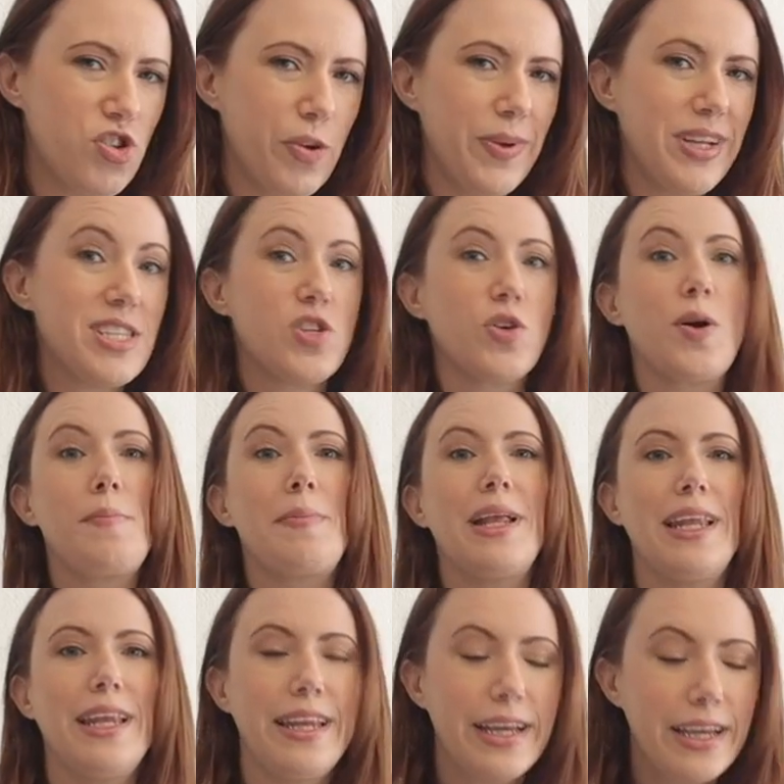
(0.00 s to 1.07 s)
three weeks to
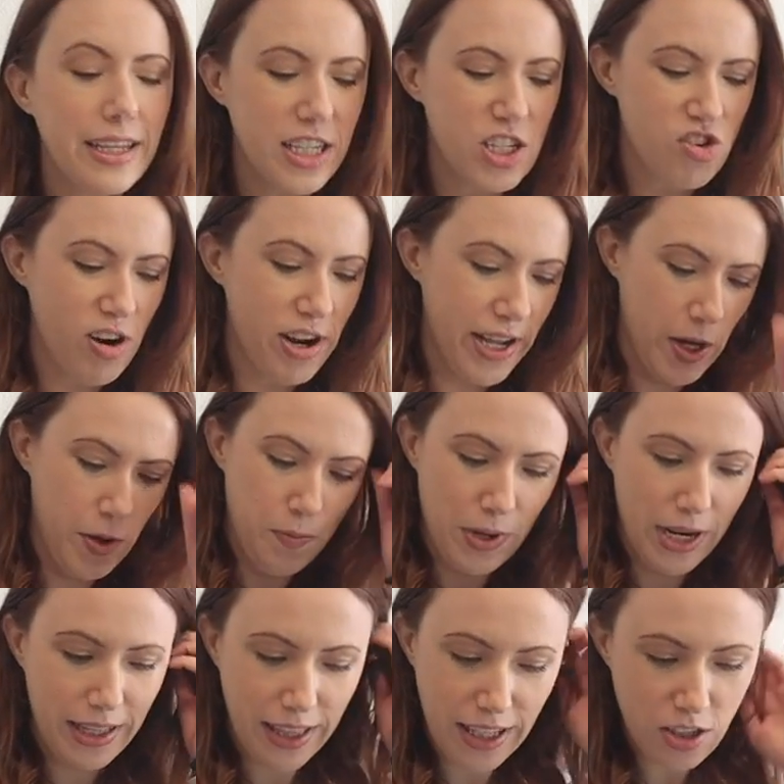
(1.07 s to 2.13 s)
completely dry out, but
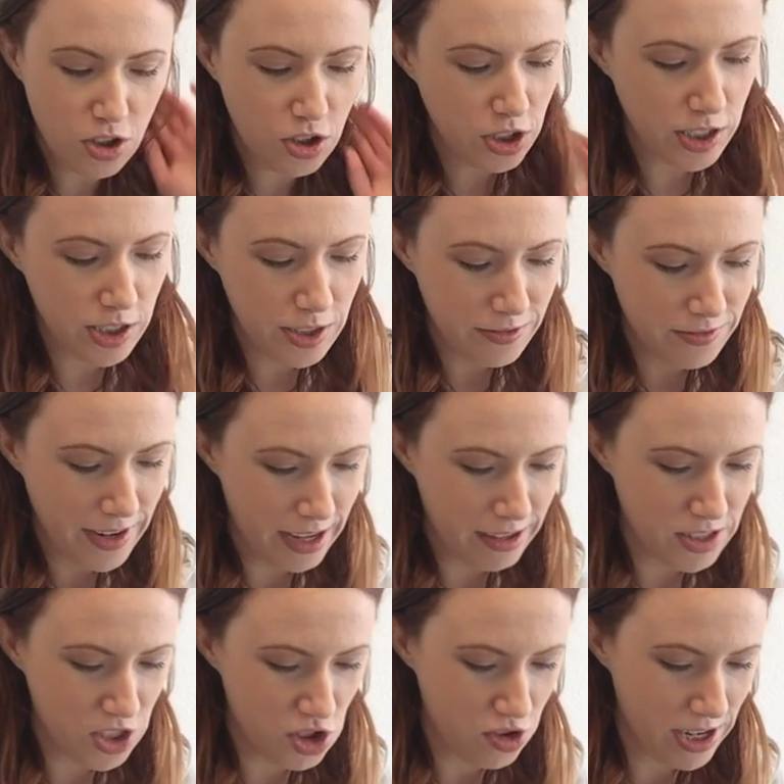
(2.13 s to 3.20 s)
I think they're good enough now
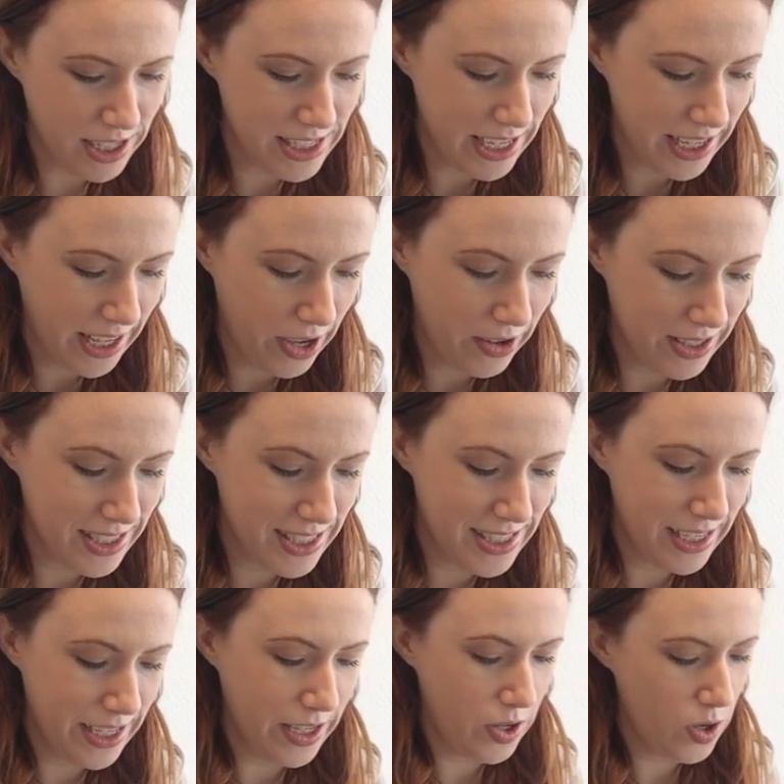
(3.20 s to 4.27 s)
to try and take out and
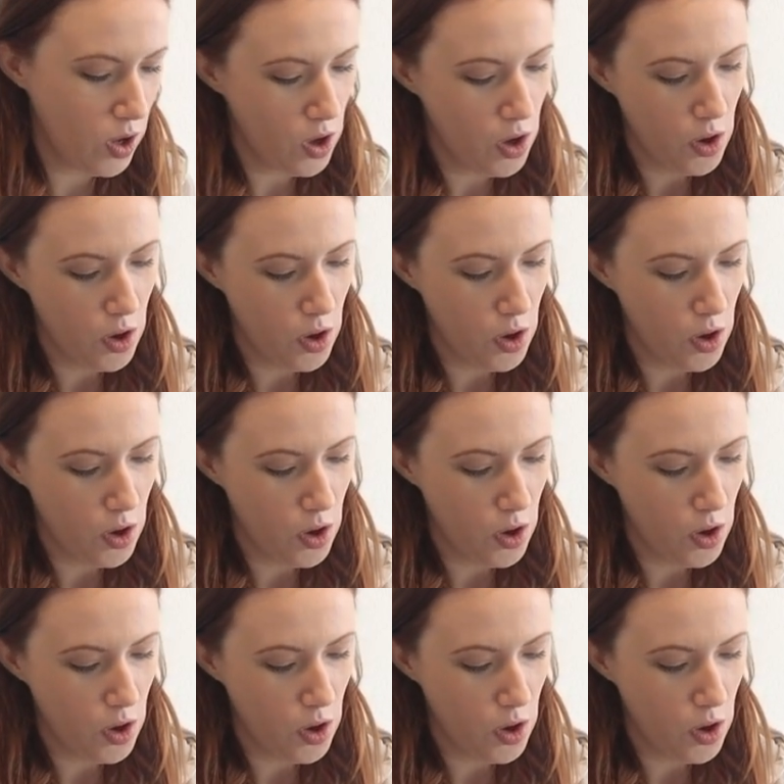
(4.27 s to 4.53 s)
see